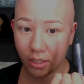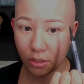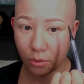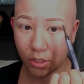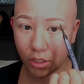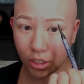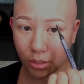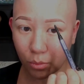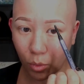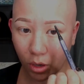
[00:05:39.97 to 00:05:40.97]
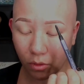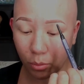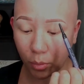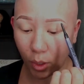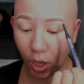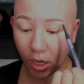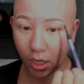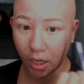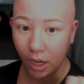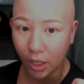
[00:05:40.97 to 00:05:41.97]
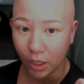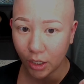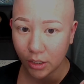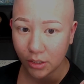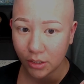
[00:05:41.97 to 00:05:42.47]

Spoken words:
This one's just more of a block color.